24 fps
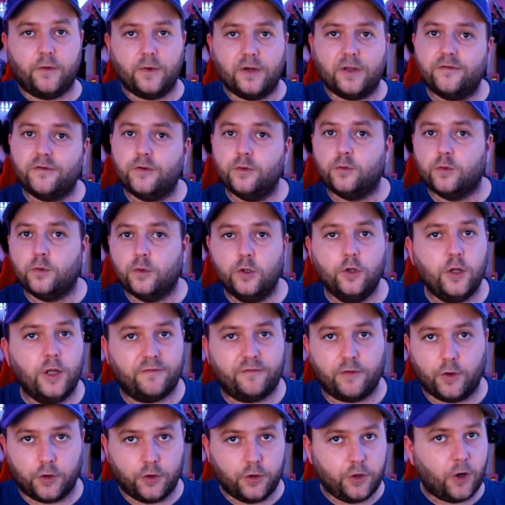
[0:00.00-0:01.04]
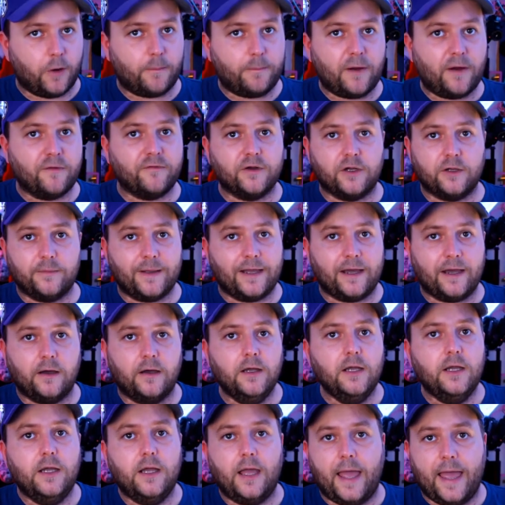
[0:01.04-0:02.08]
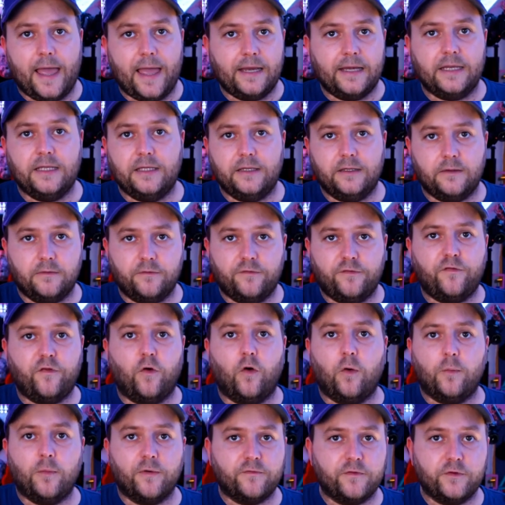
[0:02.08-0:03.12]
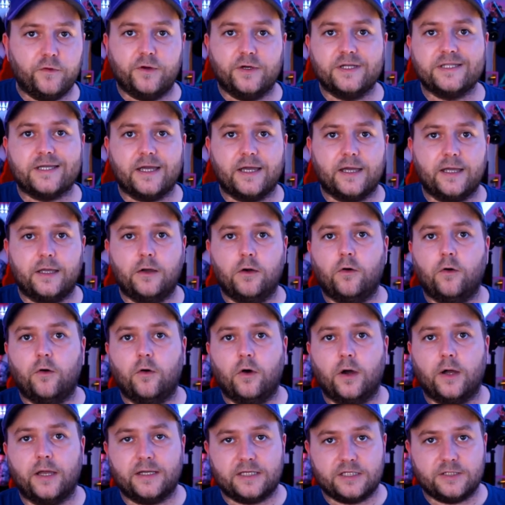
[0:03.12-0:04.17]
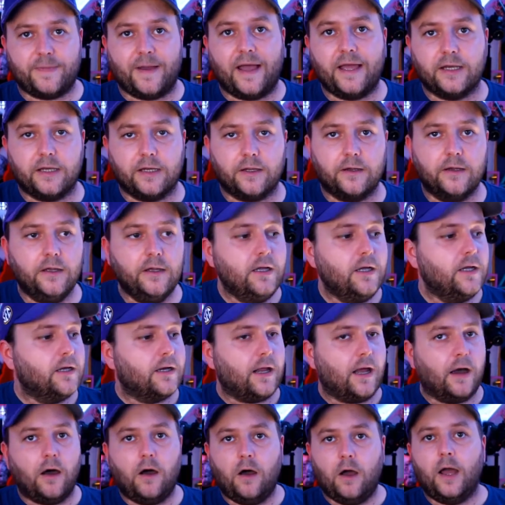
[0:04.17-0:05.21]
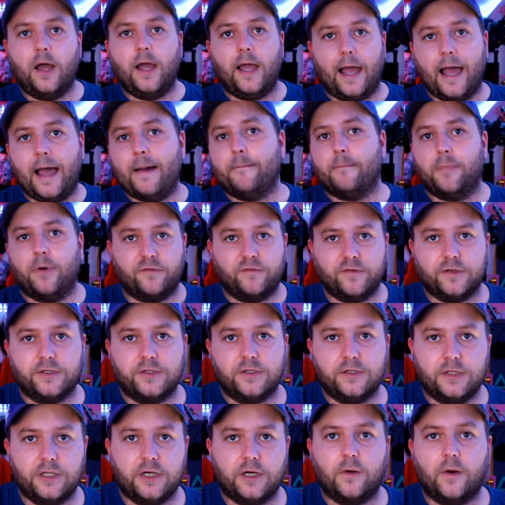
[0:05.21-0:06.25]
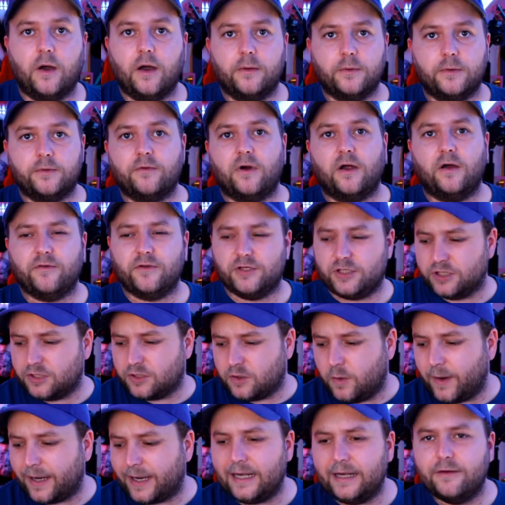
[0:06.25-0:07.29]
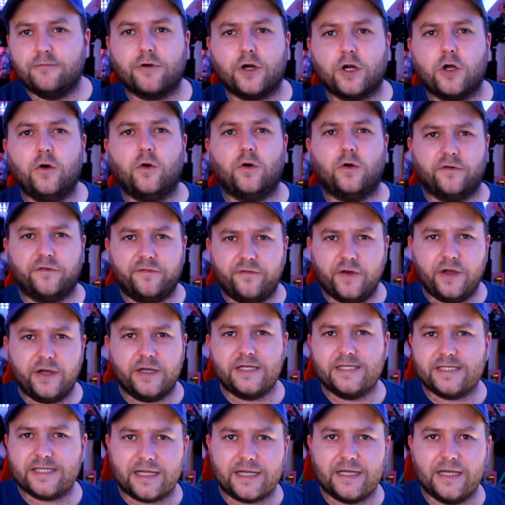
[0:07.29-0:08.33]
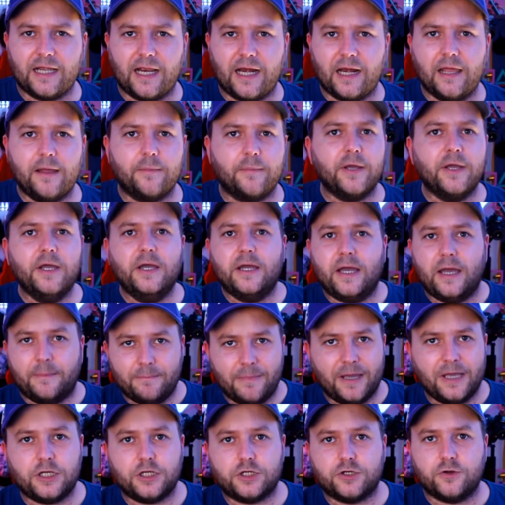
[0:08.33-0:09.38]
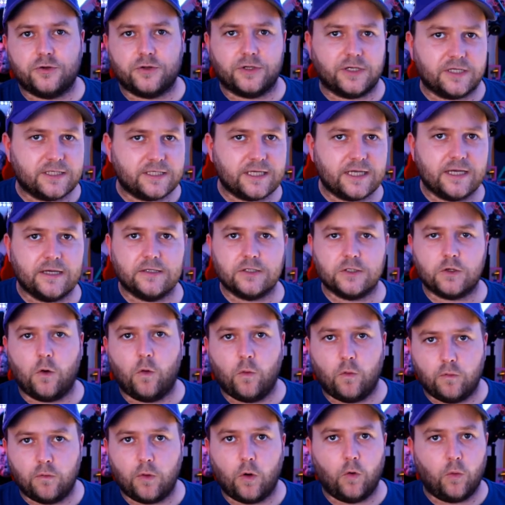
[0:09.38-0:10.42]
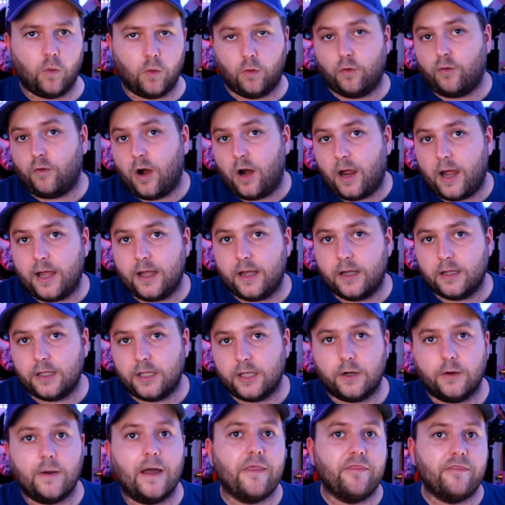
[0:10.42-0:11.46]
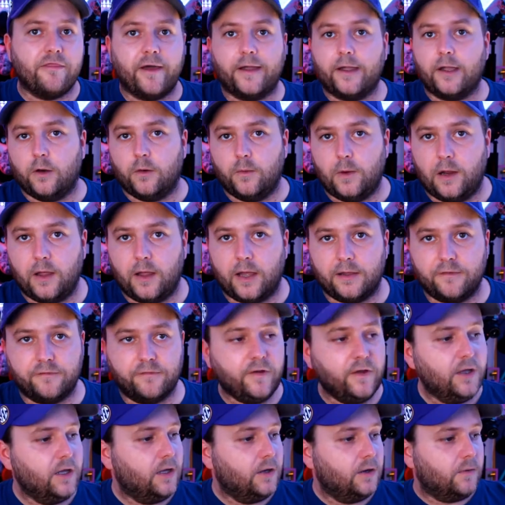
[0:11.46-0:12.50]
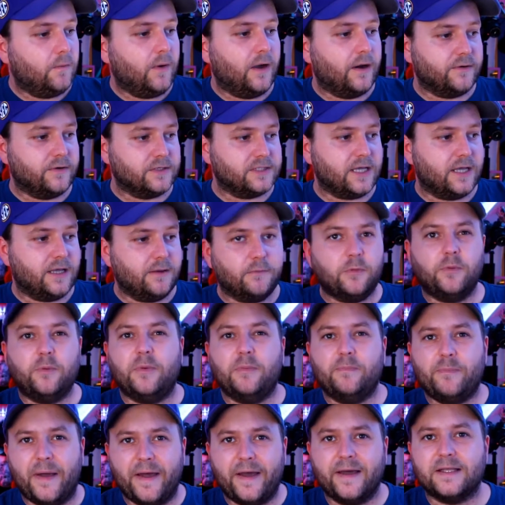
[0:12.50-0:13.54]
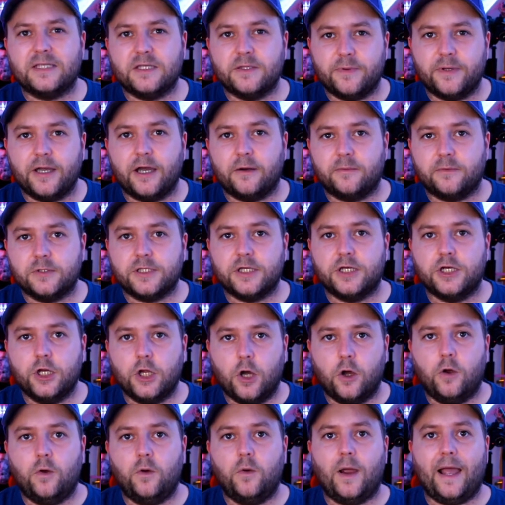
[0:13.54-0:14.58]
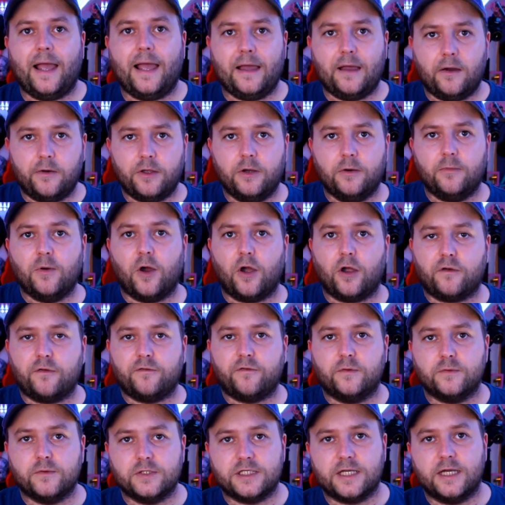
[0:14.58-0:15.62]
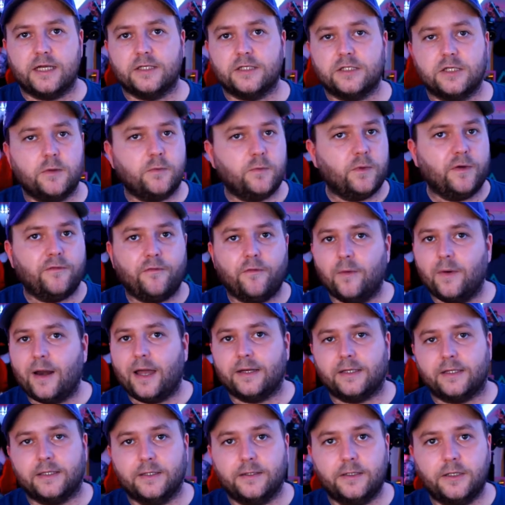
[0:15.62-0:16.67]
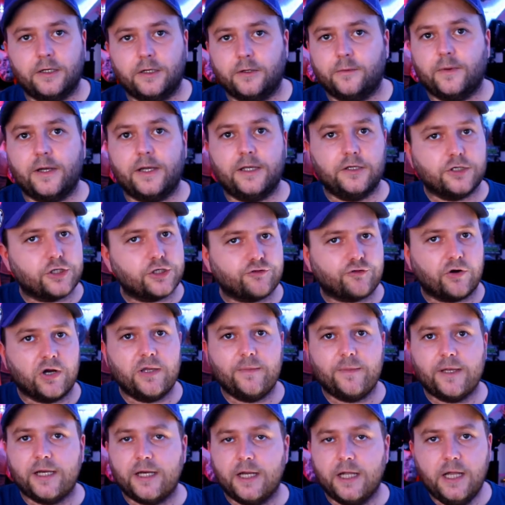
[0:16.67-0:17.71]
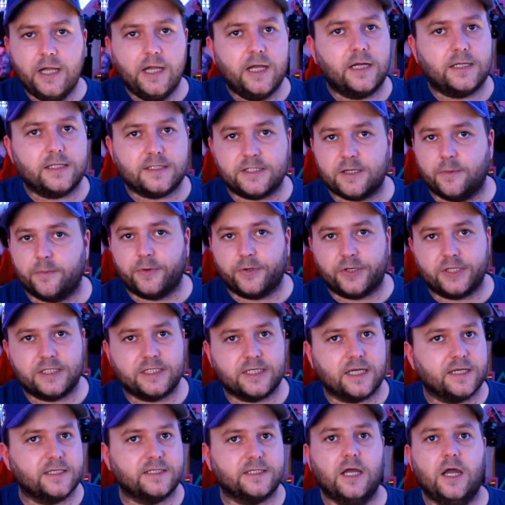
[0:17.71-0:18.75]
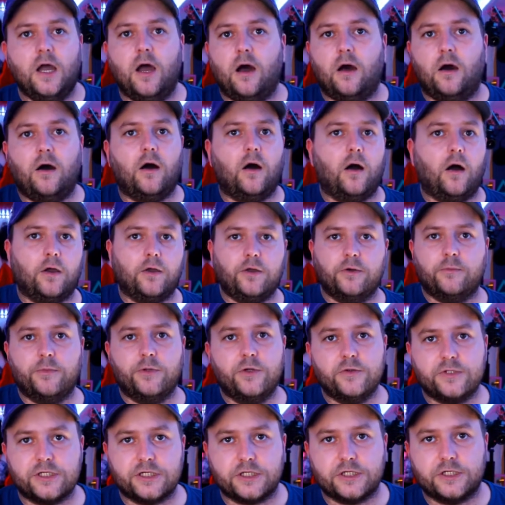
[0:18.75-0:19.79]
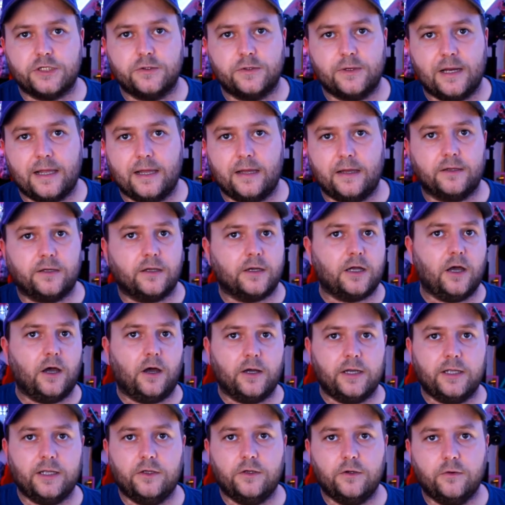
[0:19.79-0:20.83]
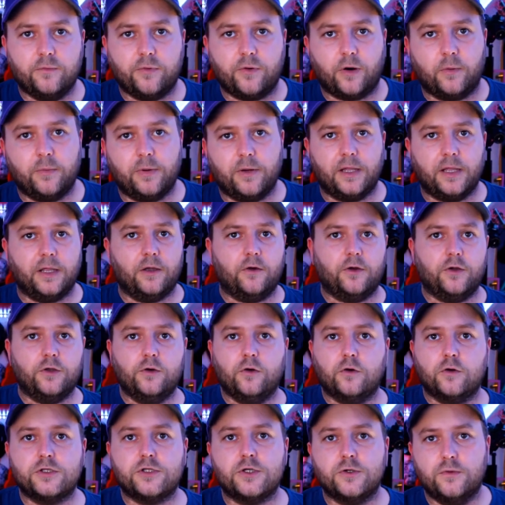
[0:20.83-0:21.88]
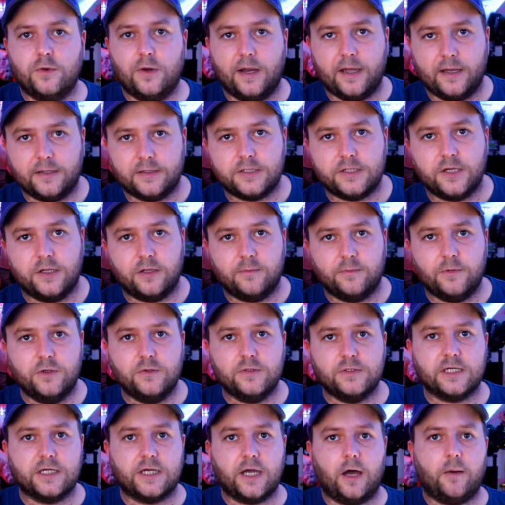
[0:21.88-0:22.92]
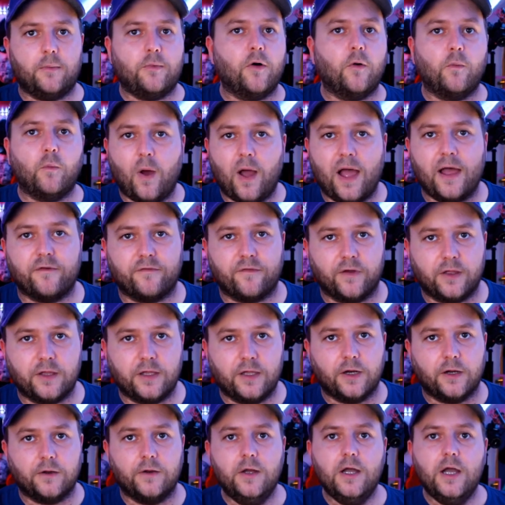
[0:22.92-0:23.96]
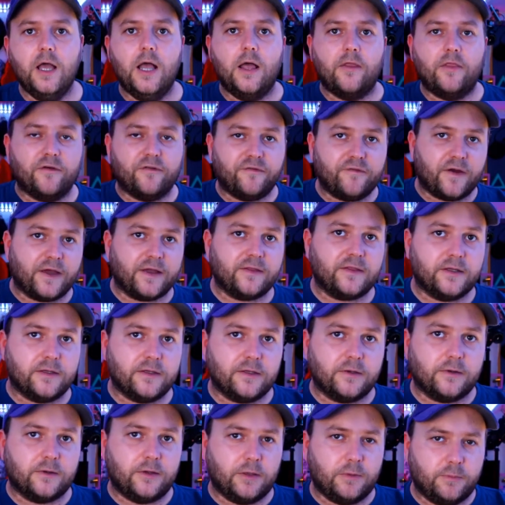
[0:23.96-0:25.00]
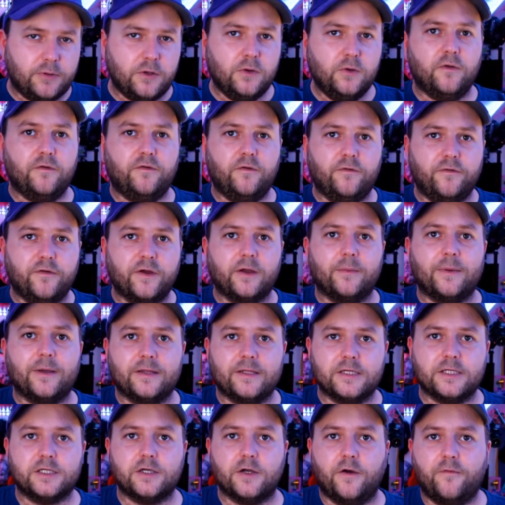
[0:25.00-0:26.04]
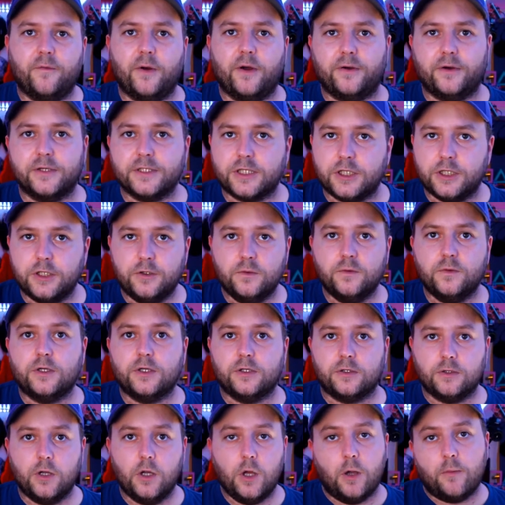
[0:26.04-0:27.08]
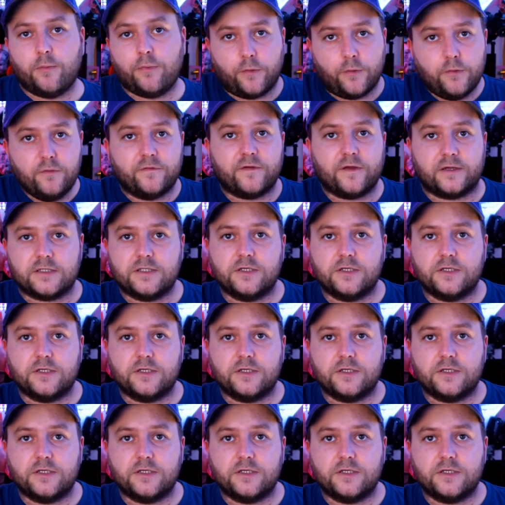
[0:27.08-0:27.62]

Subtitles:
if you're not bothered about any form of noise gate or expander. Now I am bothered. You know, I would rather just quickly record a 30-second clip, make sure that the sound's all right, you know, and then go live. Whereas it would be better to be able to know how your microphone sounds. We've all had it, you know, where you're streaming and somebody says, oh, your music's too loud, I can't hear you properly, or you're too loud, turn the music up, or whatever, you know. The fact that the beautiful thing about this software is that you can prove that to